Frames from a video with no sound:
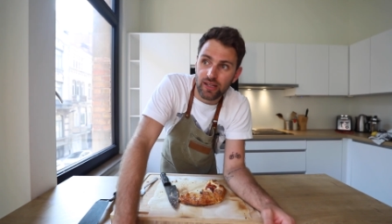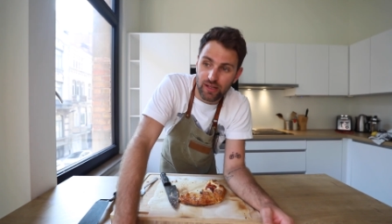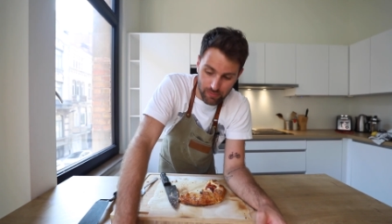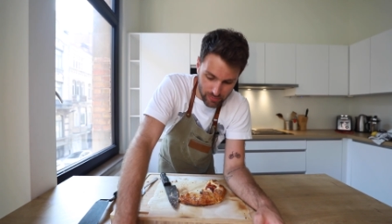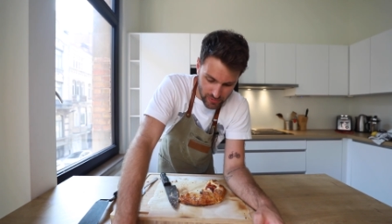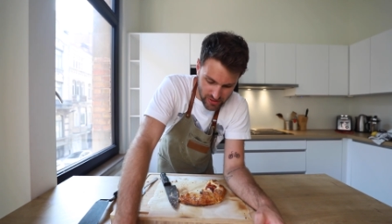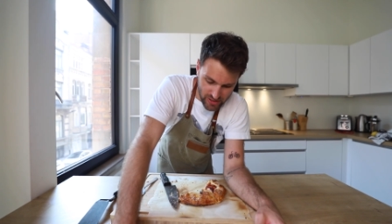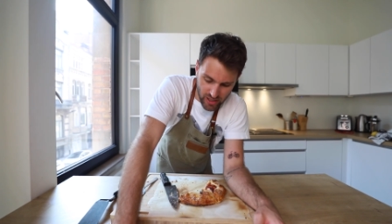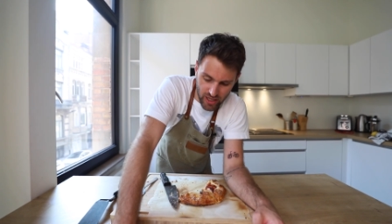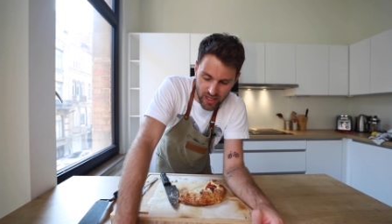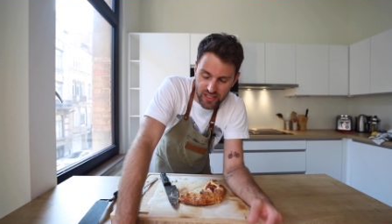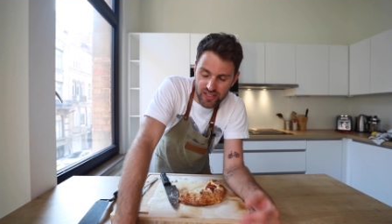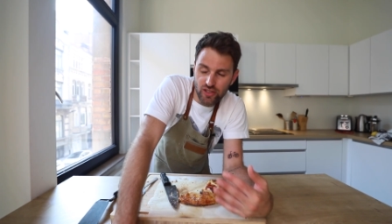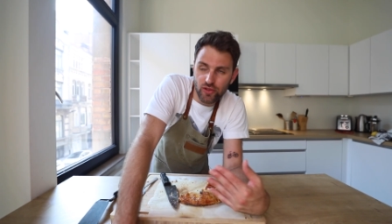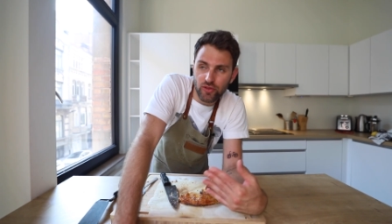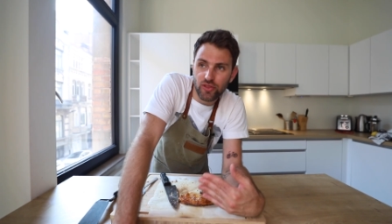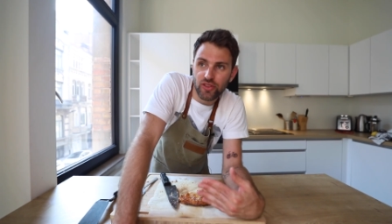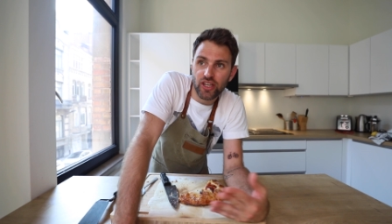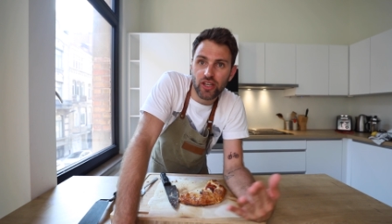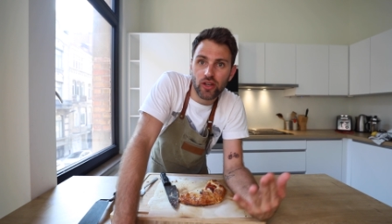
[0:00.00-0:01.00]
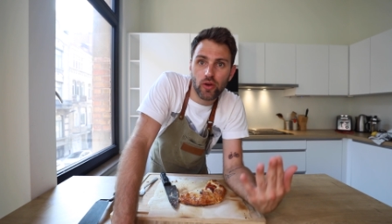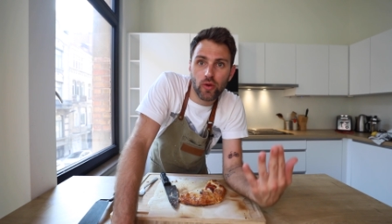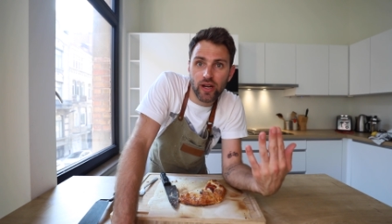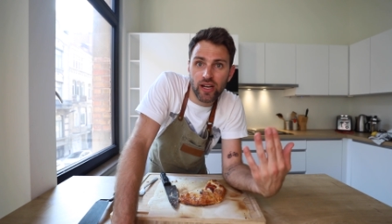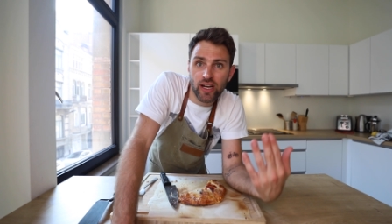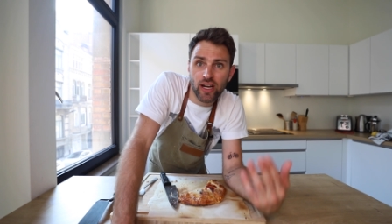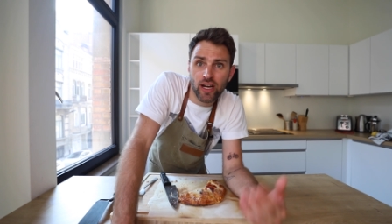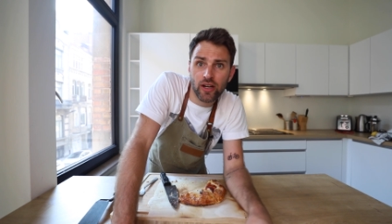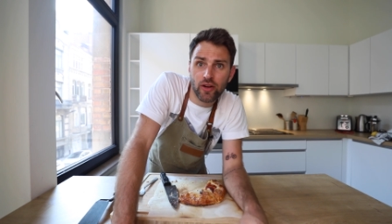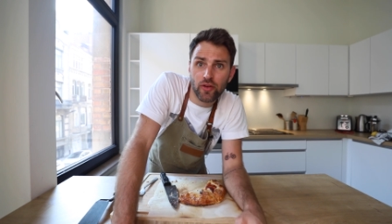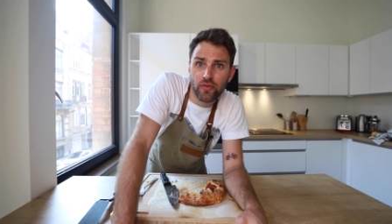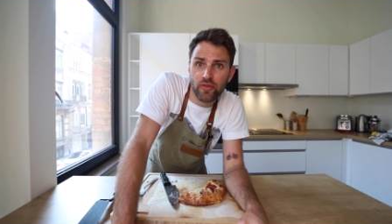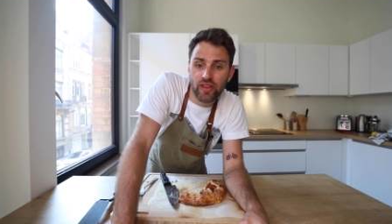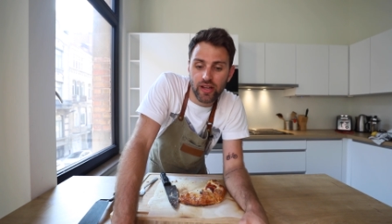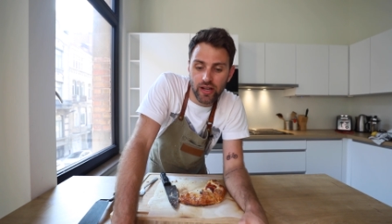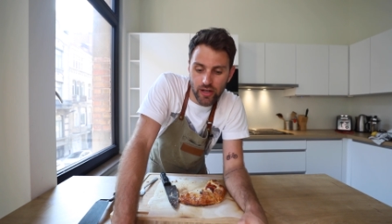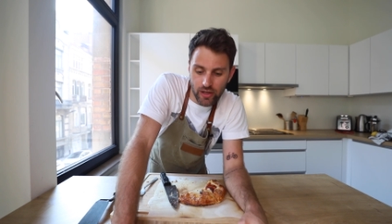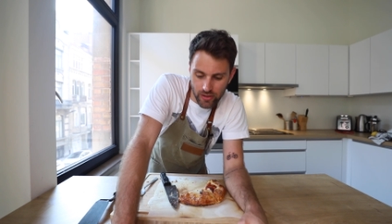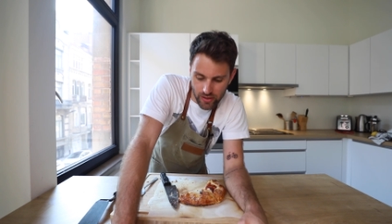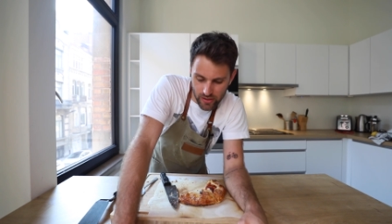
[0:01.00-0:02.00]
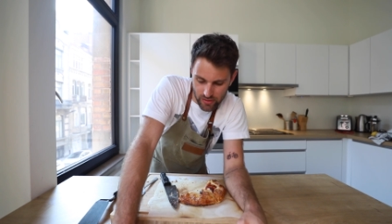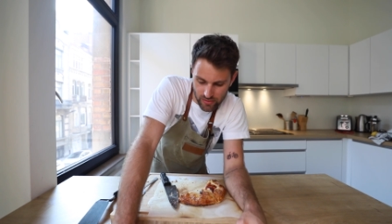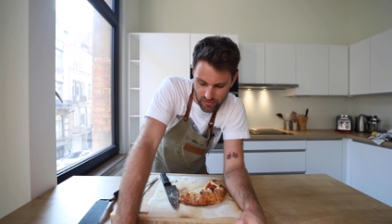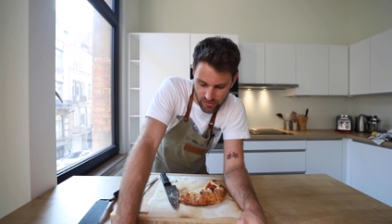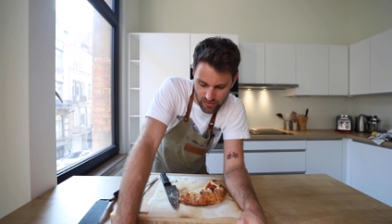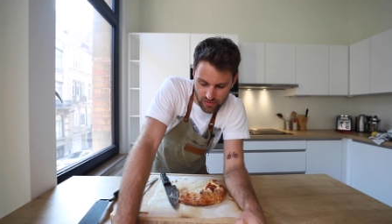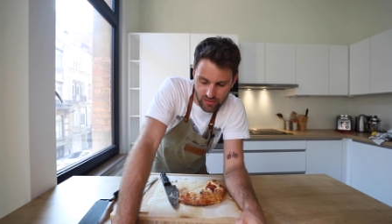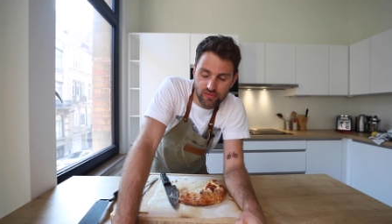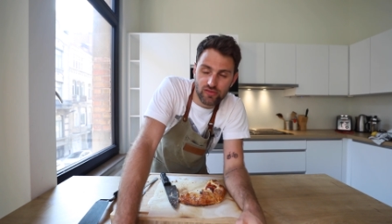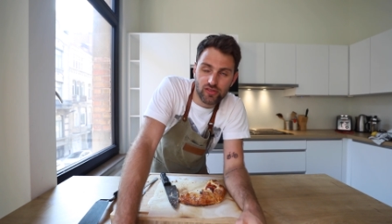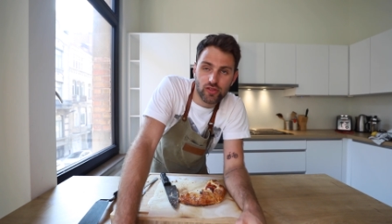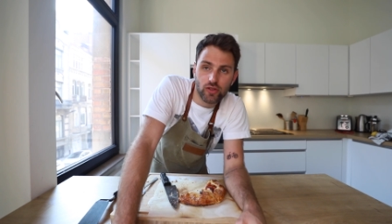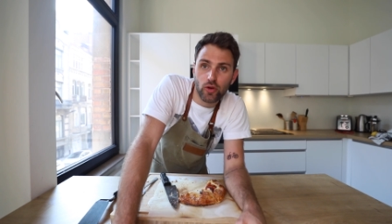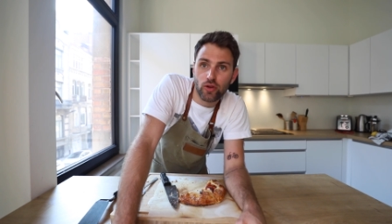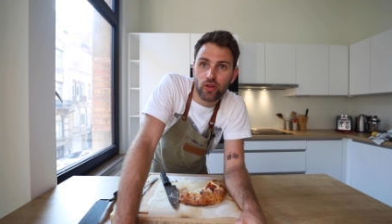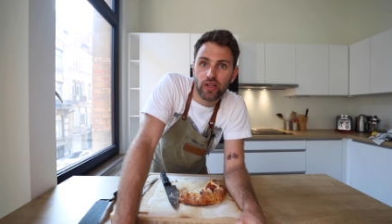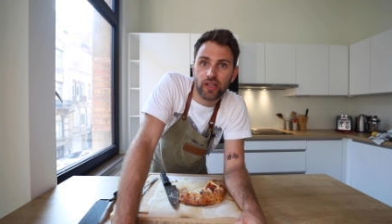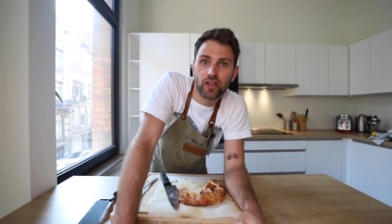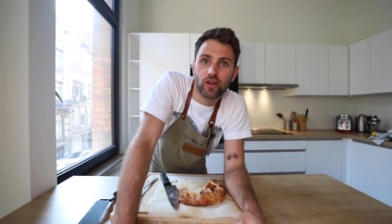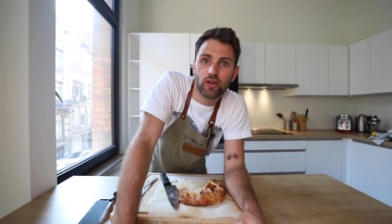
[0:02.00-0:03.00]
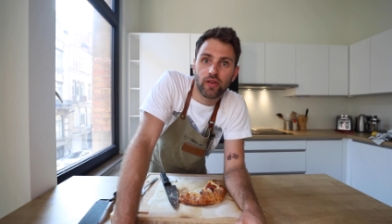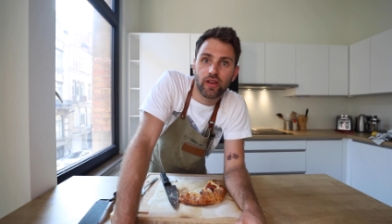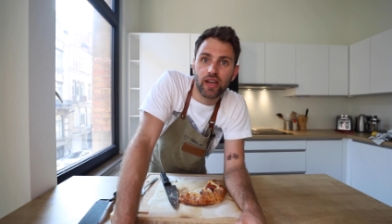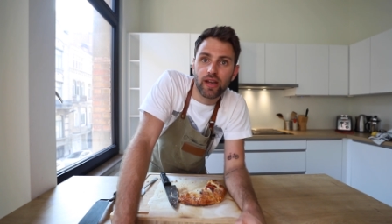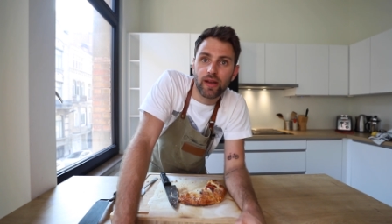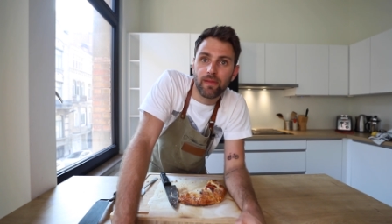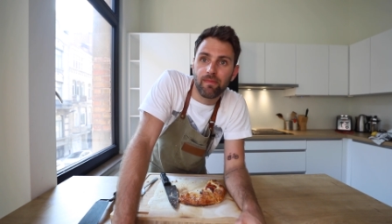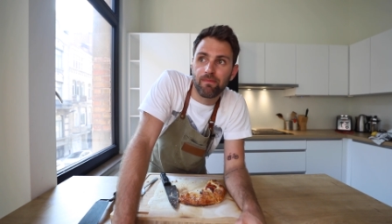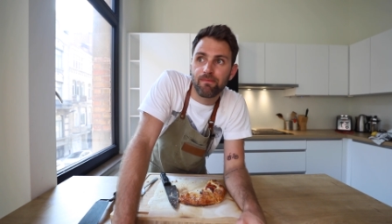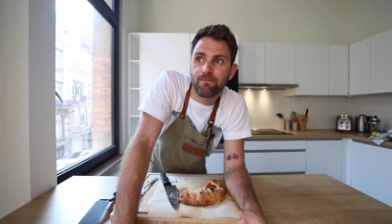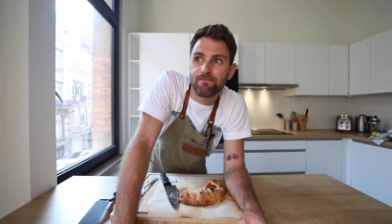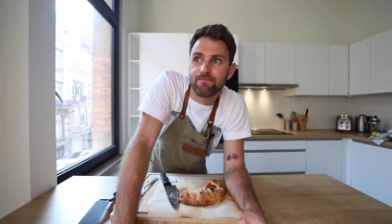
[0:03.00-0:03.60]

But it's got its own thing going on over there, and it's totally okay.